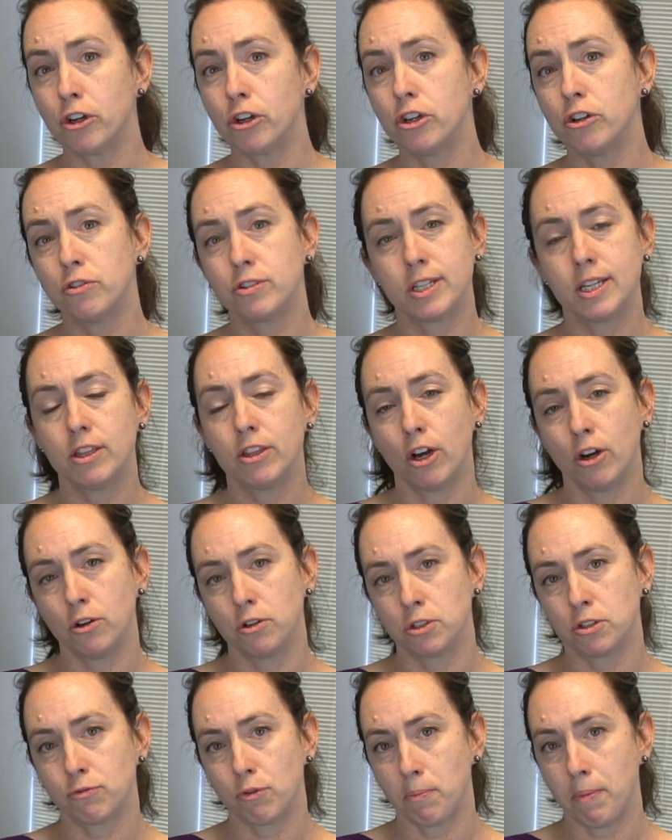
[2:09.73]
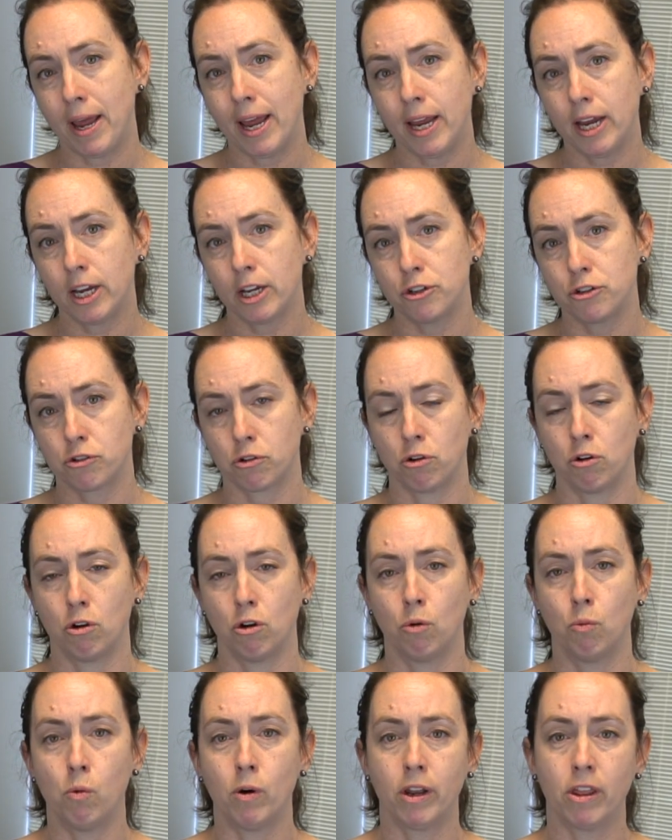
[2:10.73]
using those for pain
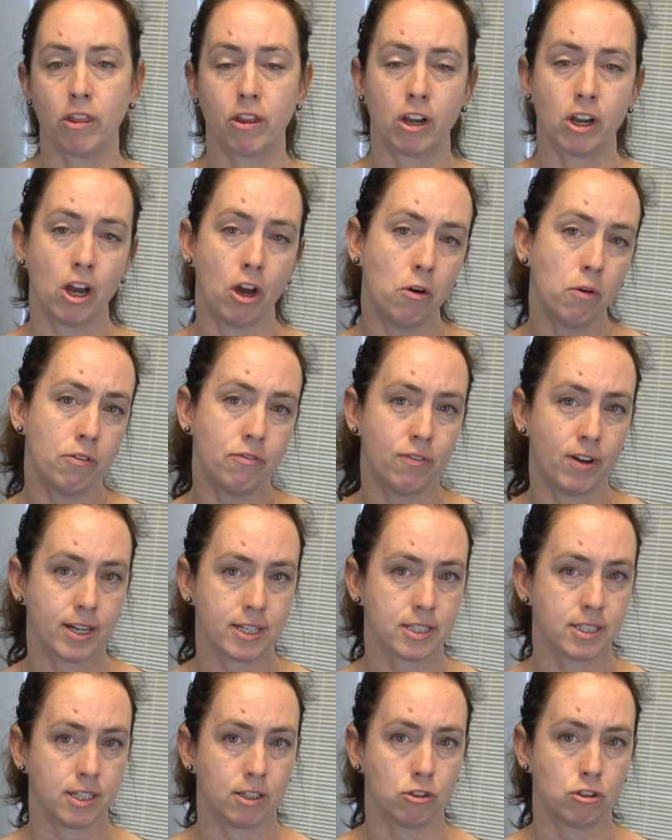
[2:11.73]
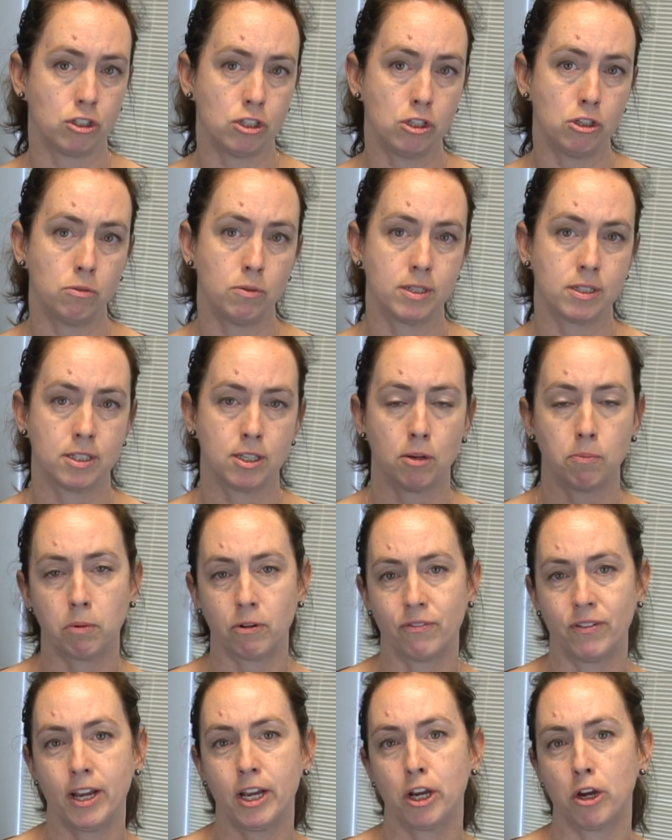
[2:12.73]
control, one of the co-effects they'll do is they'll
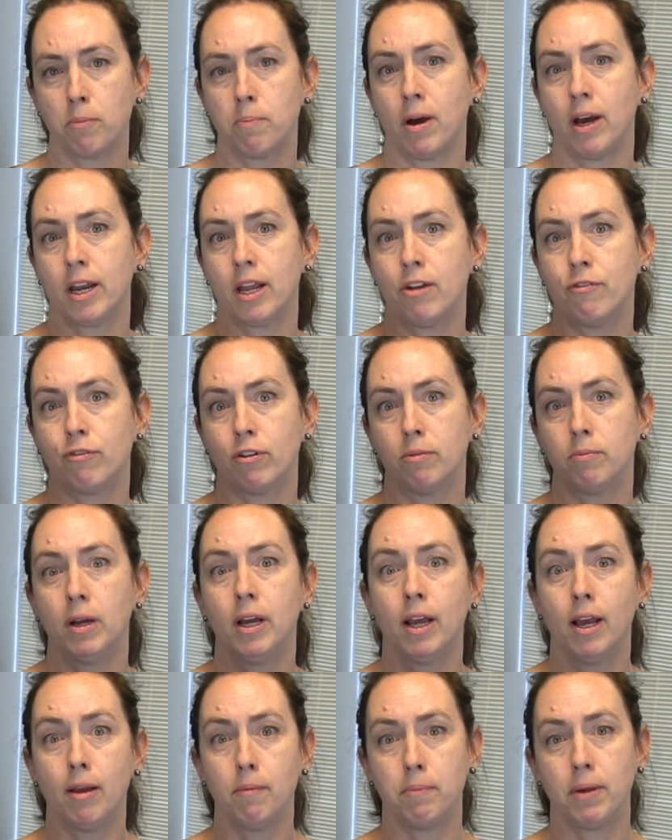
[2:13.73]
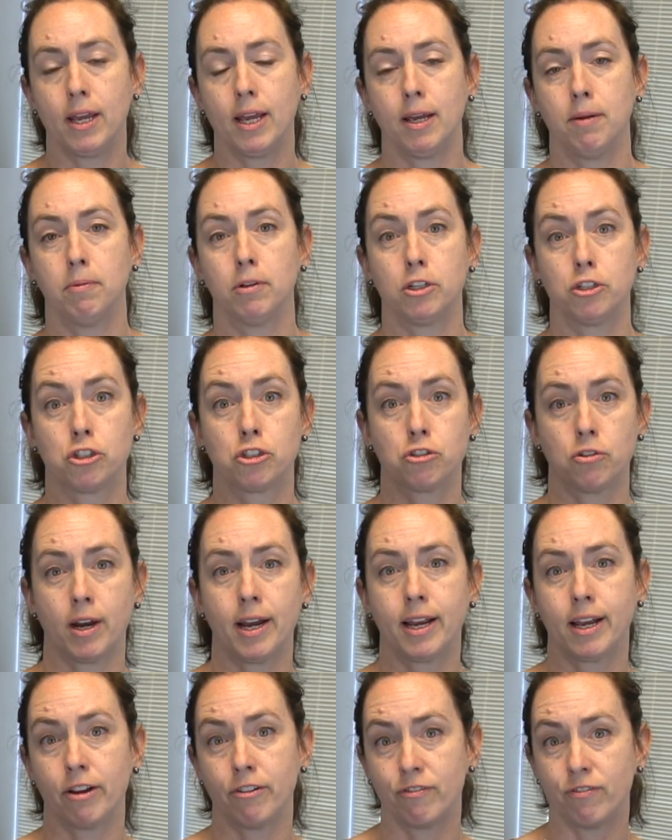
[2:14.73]
prevent your body from being able to
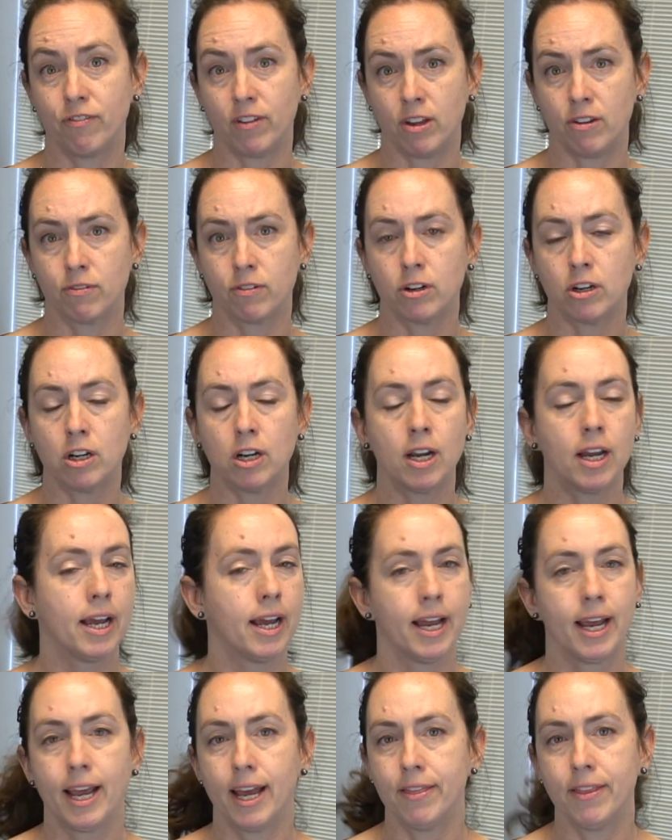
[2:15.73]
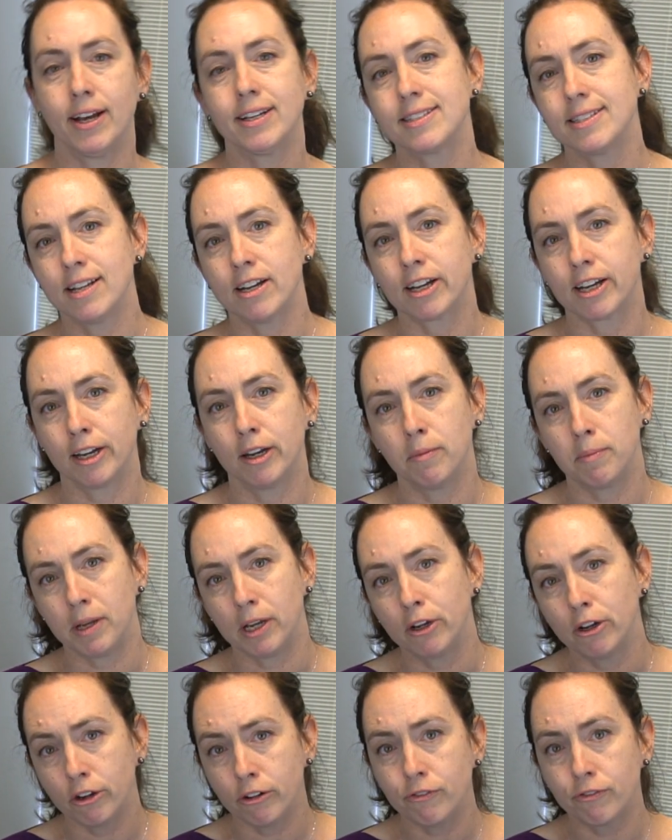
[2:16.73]
strike a fever, and that's not going to be
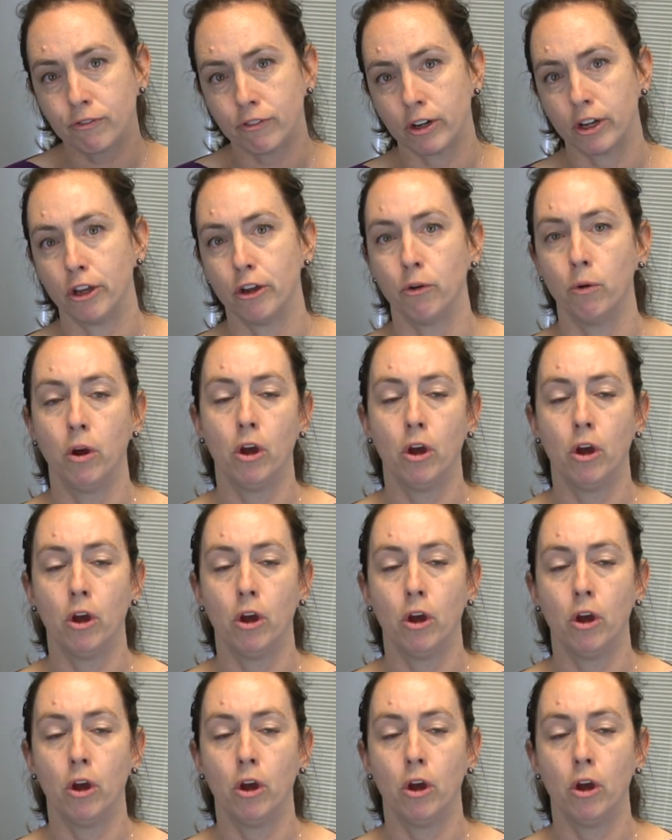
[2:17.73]
good for you.